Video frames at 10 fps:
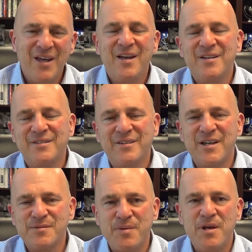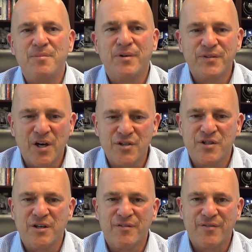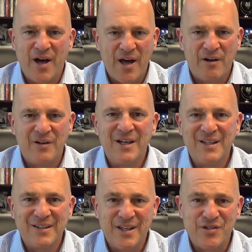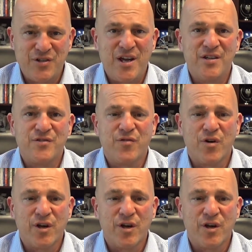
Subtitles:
It's less people touching a file, less chance for a